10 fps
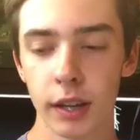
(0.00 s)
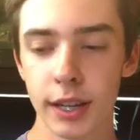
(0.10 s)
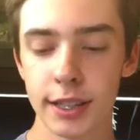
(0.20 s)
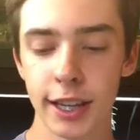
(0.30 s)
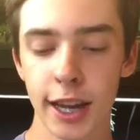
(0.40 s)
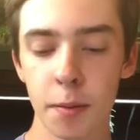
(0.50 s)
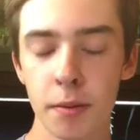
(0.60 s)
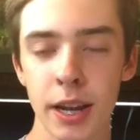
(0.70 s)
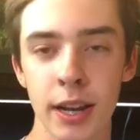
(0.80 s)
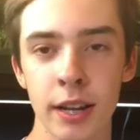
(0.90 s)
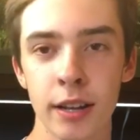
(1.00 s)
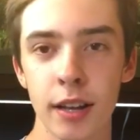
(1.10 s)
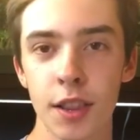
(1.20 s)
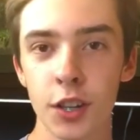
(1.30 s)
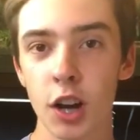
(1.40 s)
contaminated
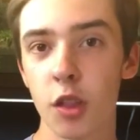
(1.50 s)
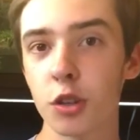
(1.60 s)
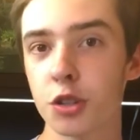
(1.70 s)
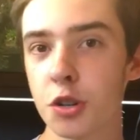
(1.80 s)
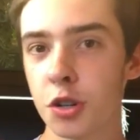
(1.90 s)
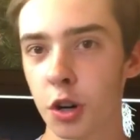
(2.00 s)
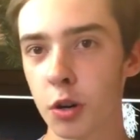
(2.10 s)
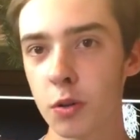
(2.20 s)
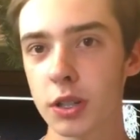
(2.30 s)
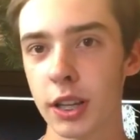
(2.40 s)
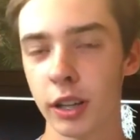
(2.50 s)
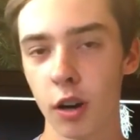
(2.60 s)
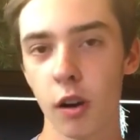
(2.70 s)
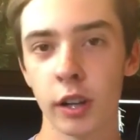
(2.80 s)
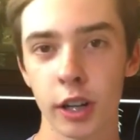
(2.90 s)
the other two turtles and they
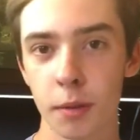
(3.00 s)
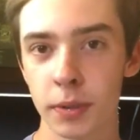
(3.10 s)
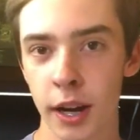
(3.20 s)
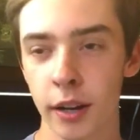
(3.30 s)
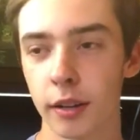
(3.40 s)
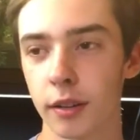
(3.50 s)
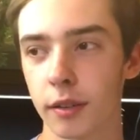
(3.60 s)
all ended up dying.